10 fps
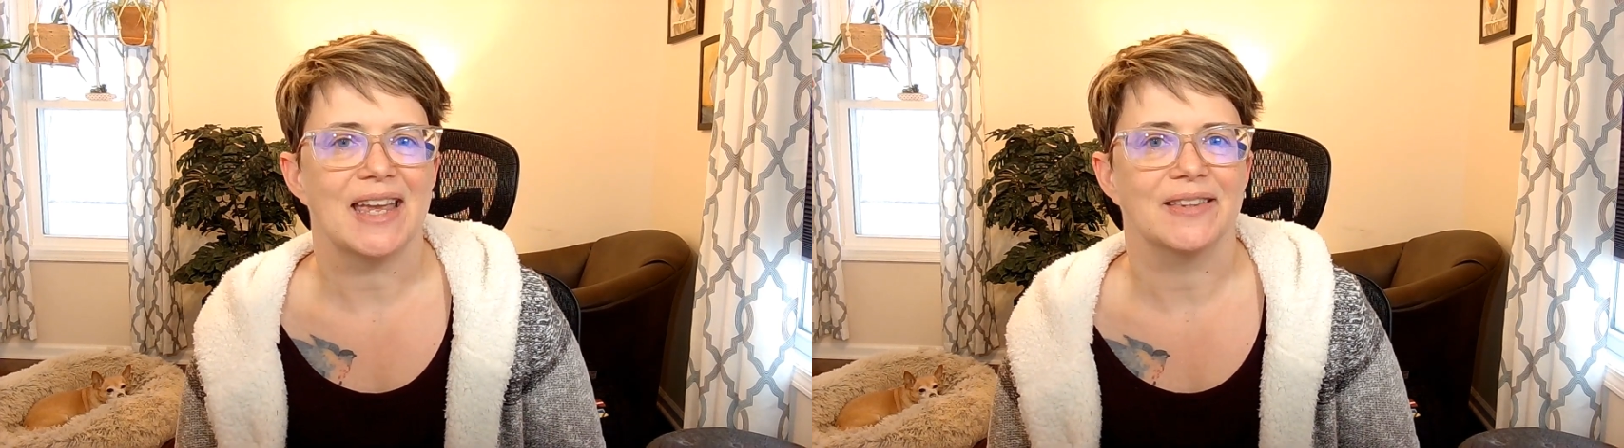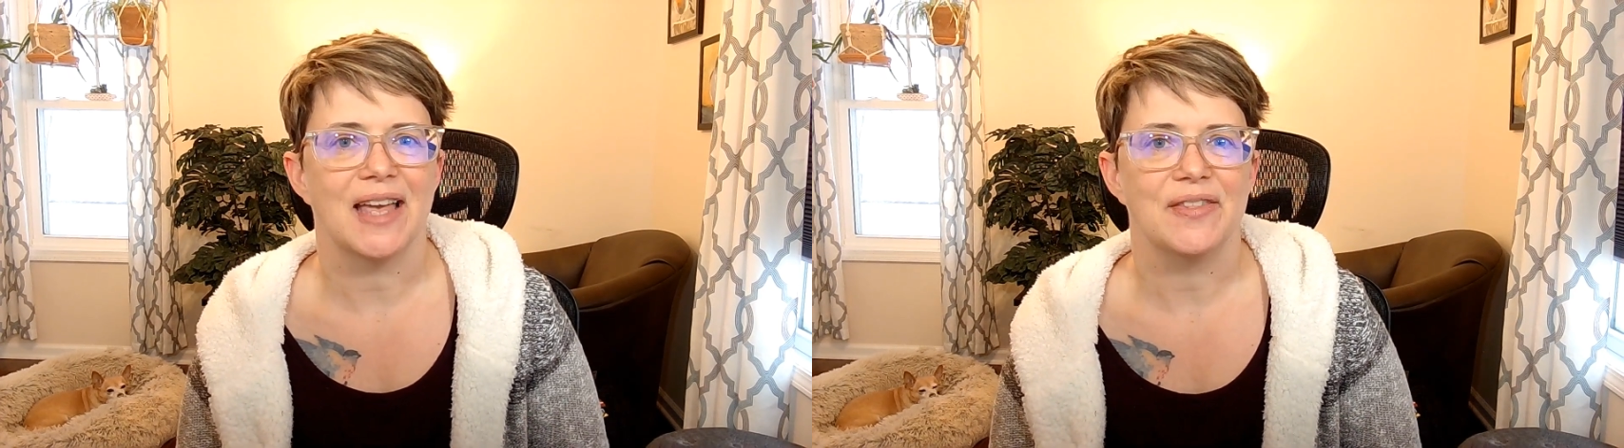
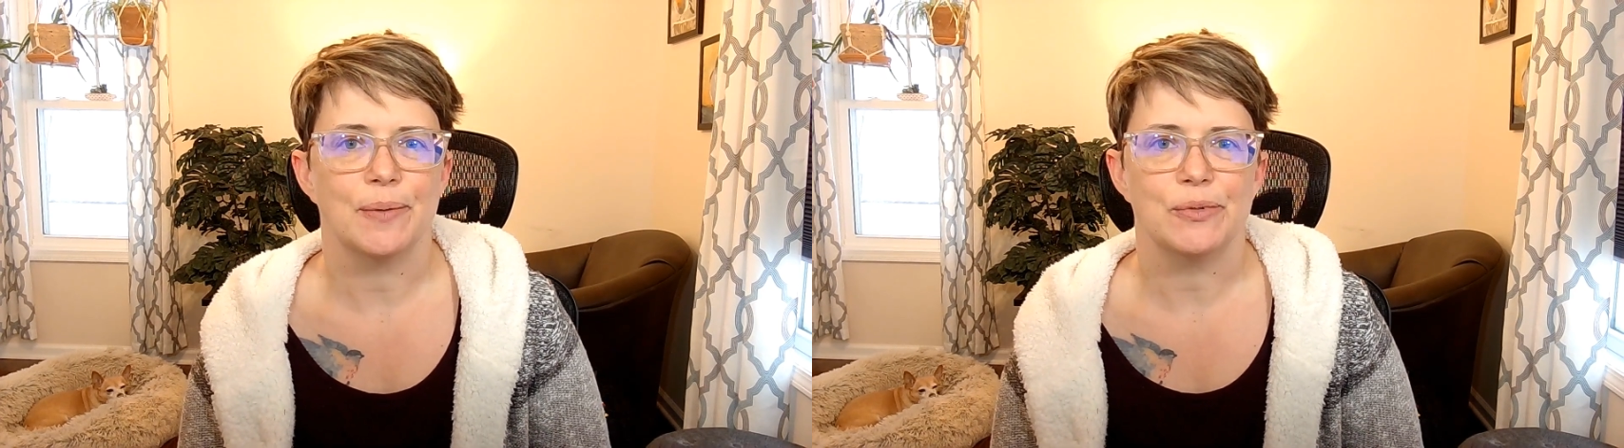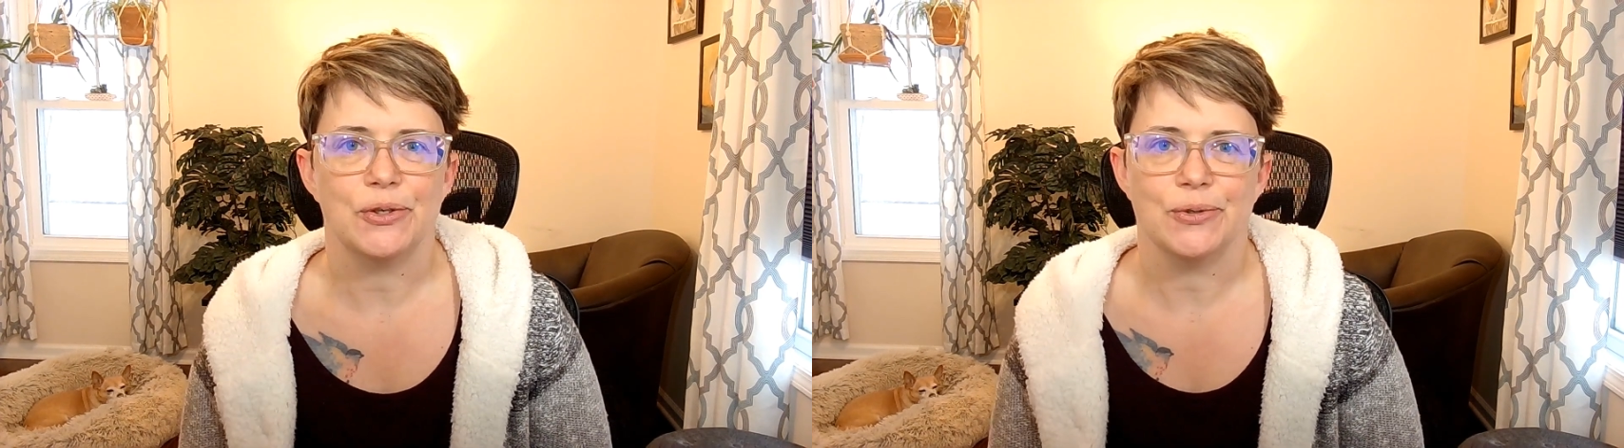and let
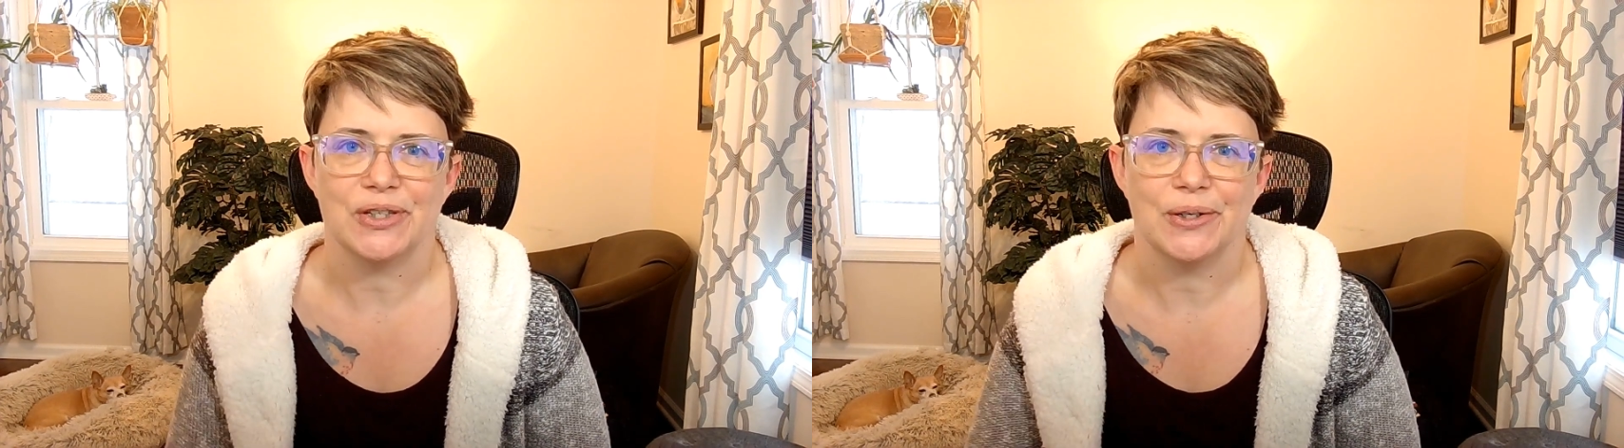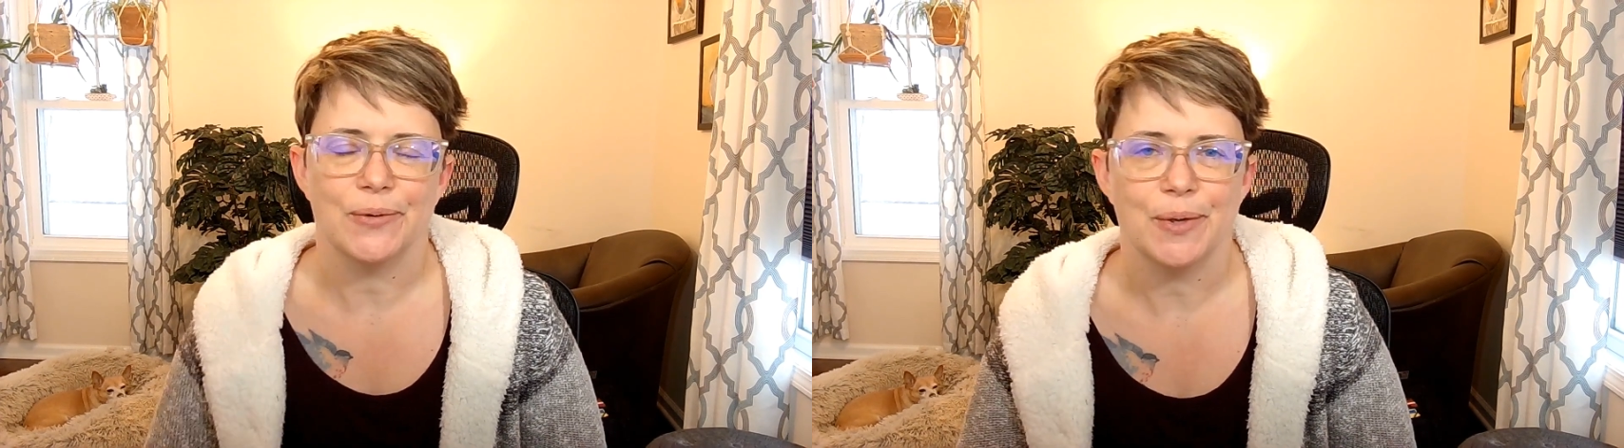them choose
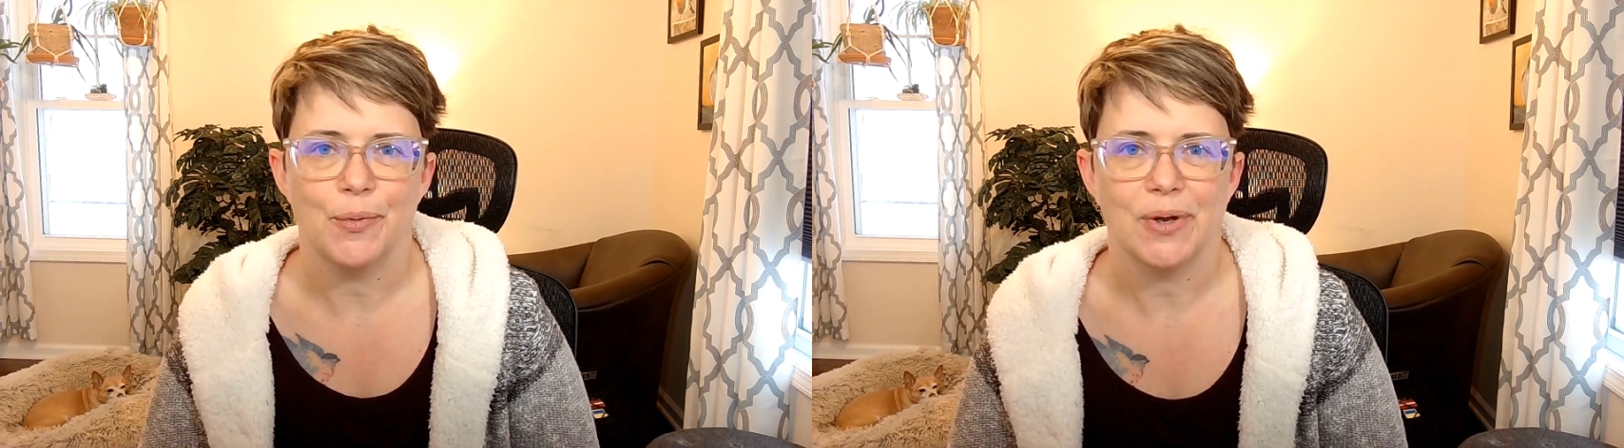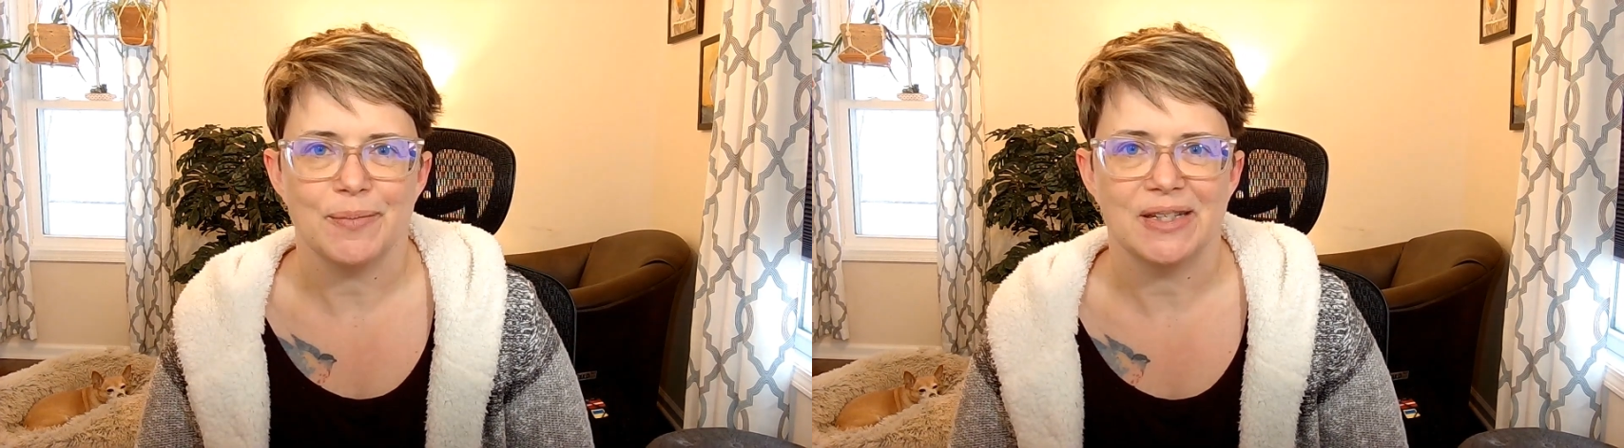their own
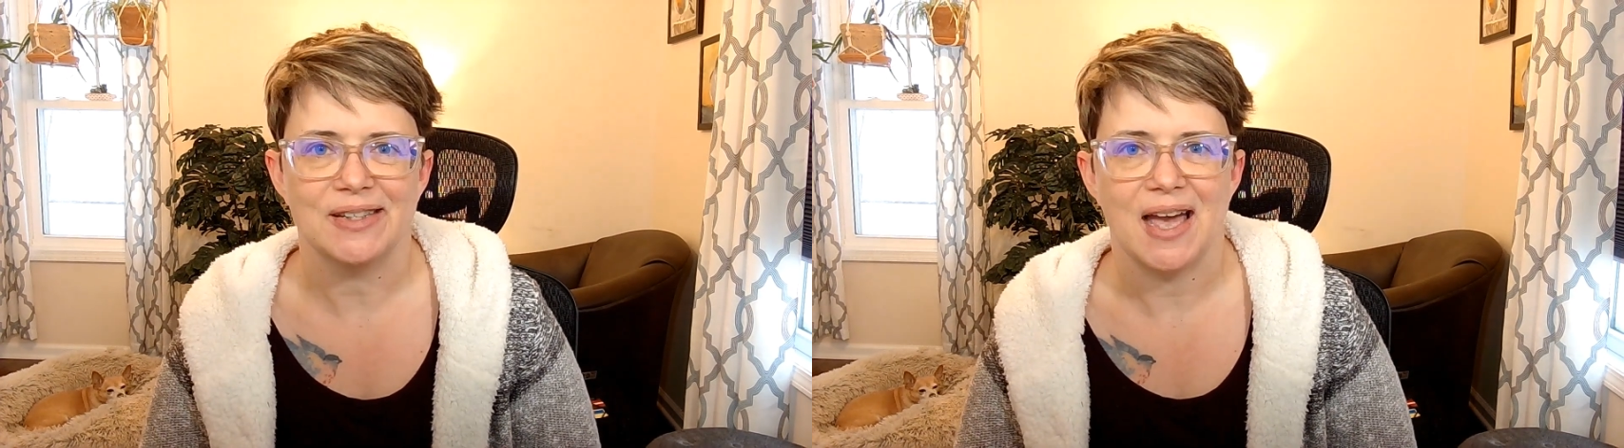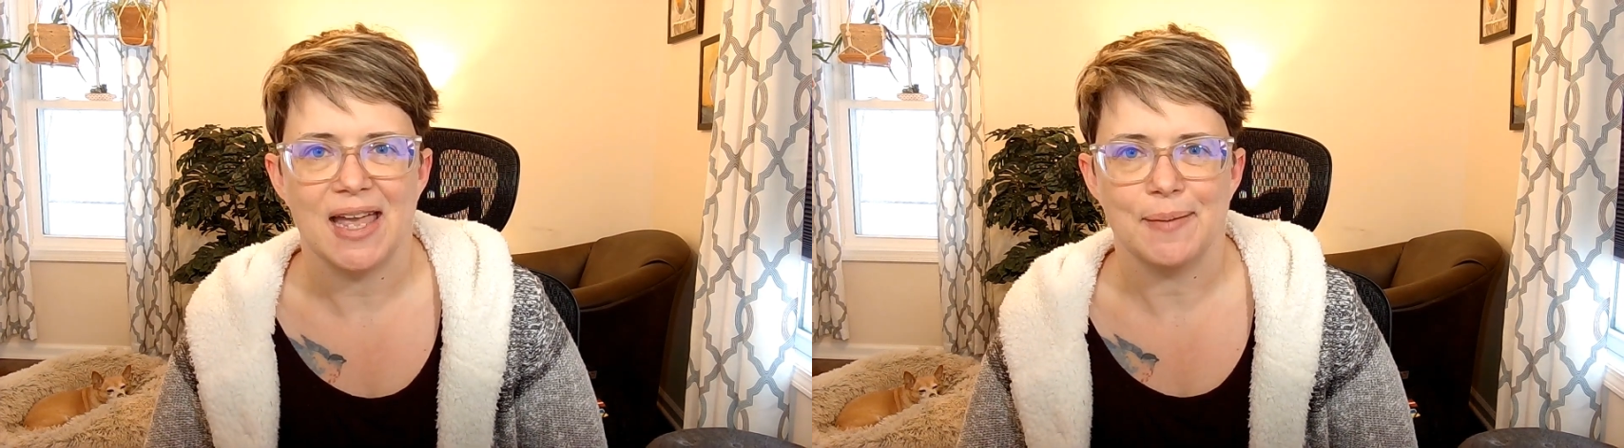appointment
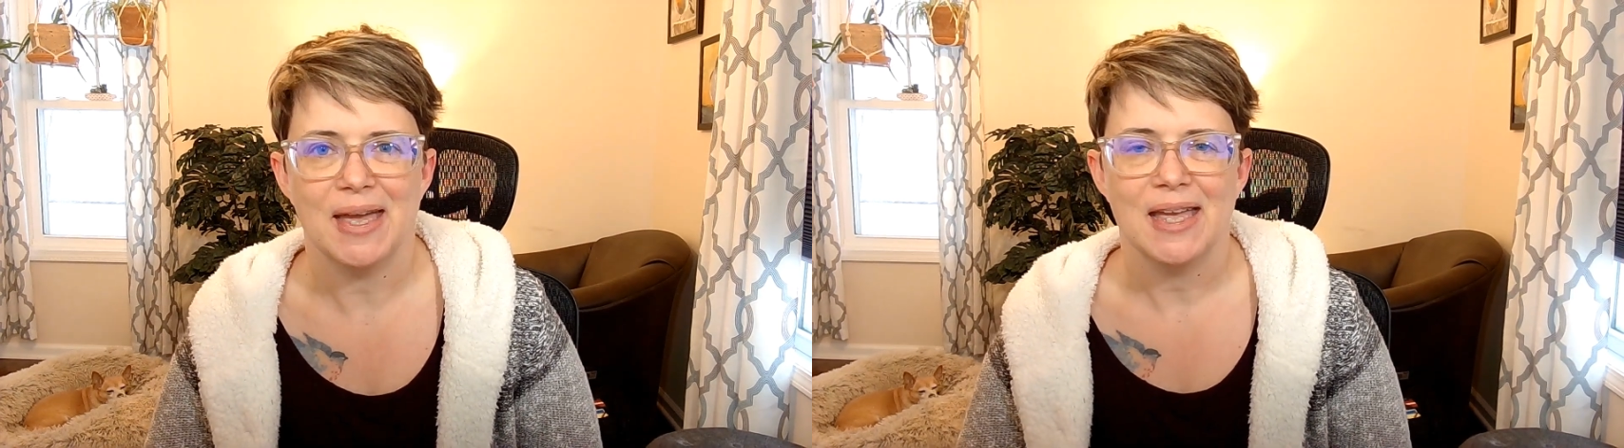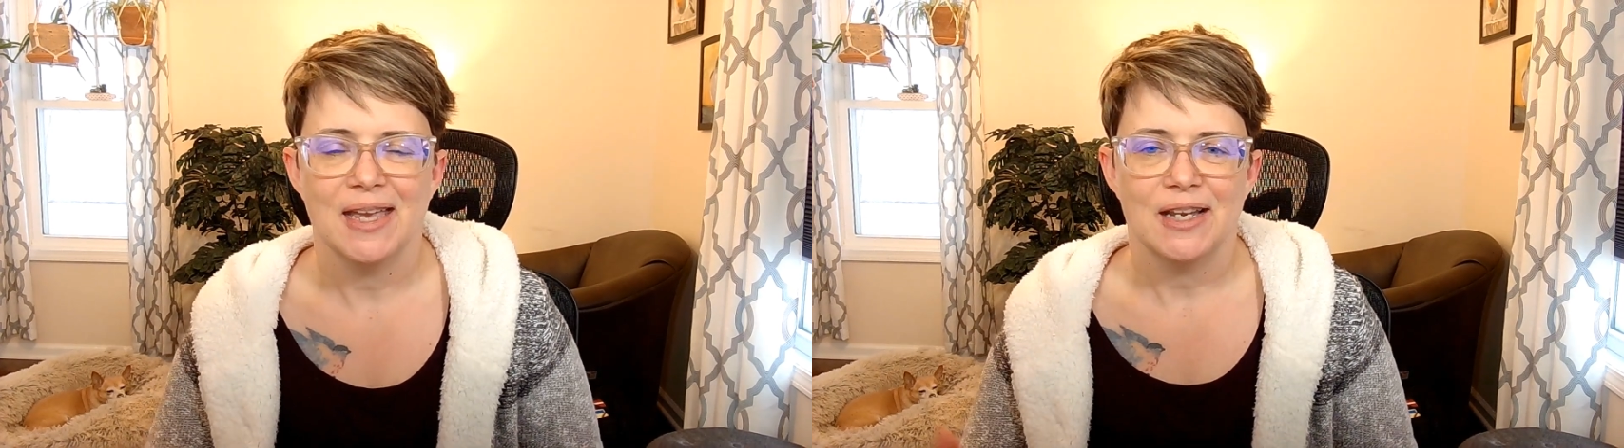
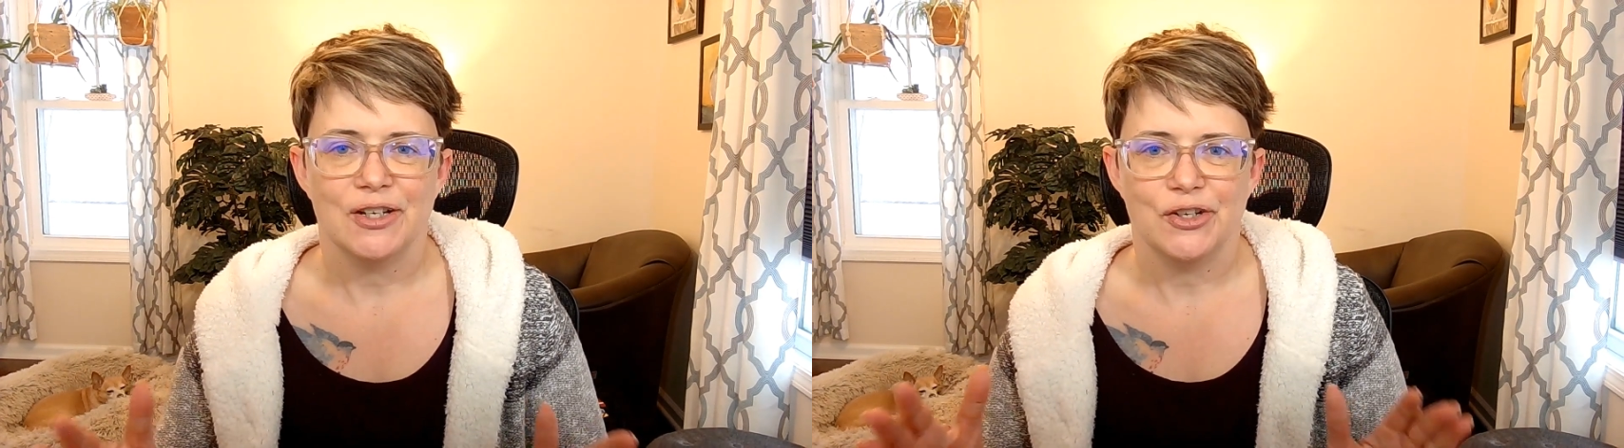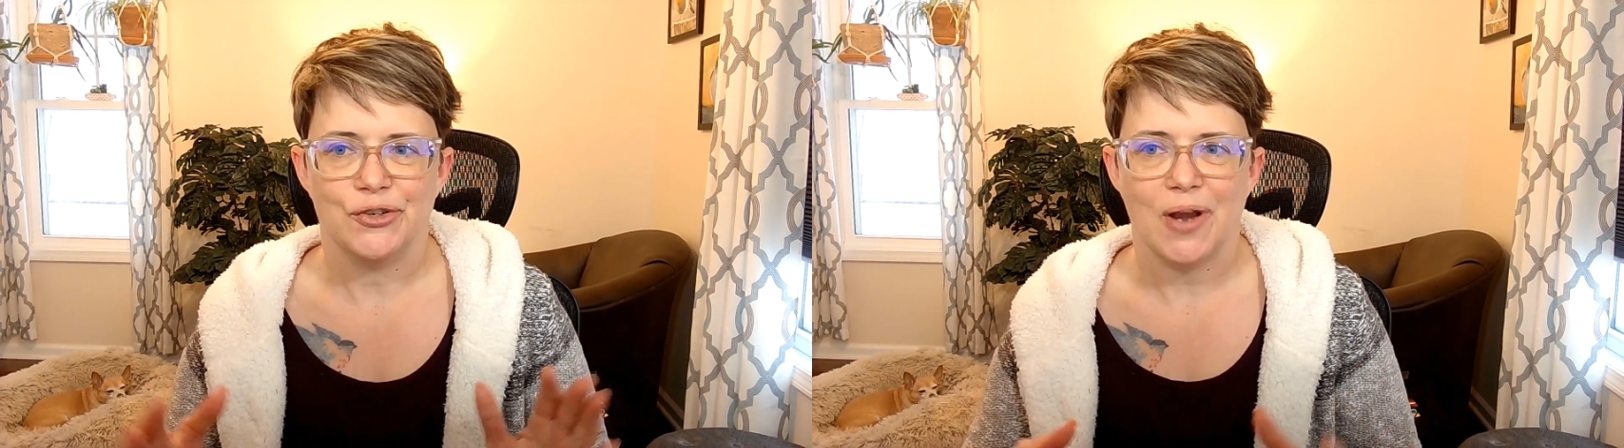time?
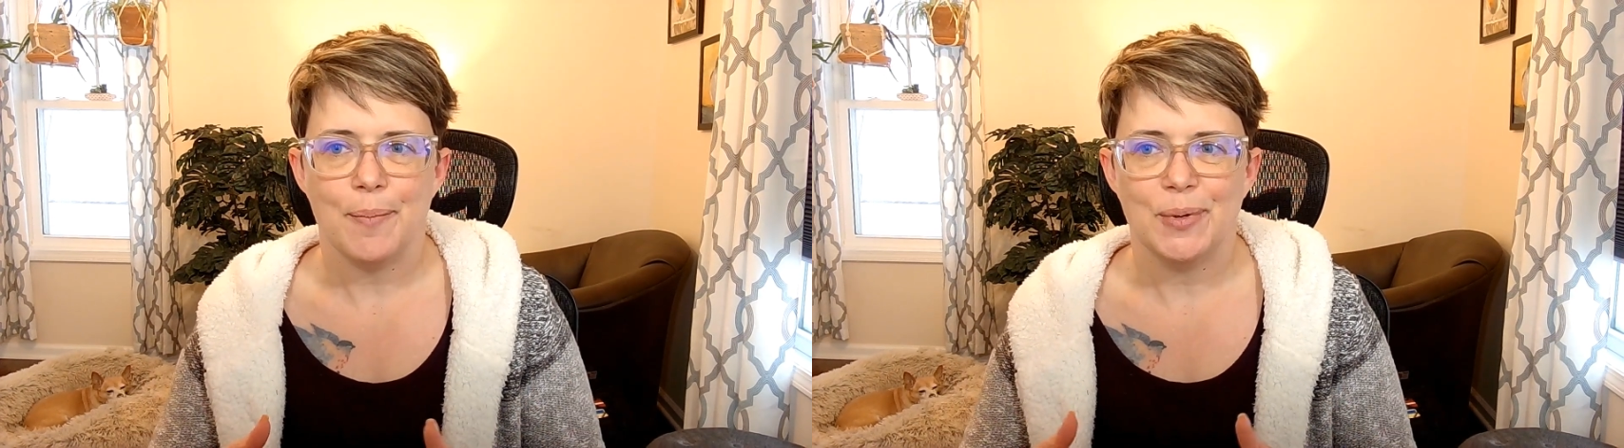Drop a